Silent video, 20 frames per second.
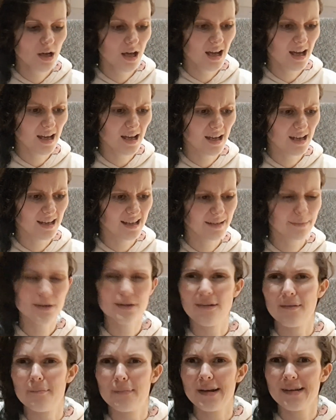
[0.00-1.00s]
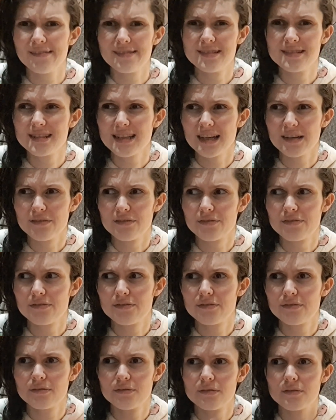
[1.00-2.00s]
I think my grandparents have
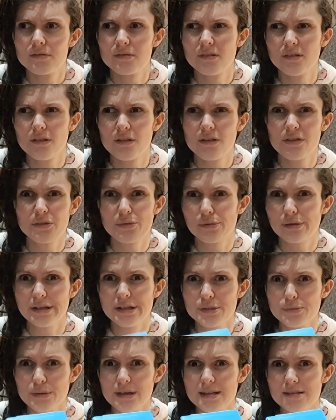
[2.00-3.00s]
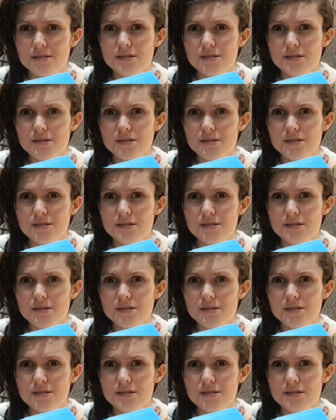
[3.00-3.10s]
3 as well.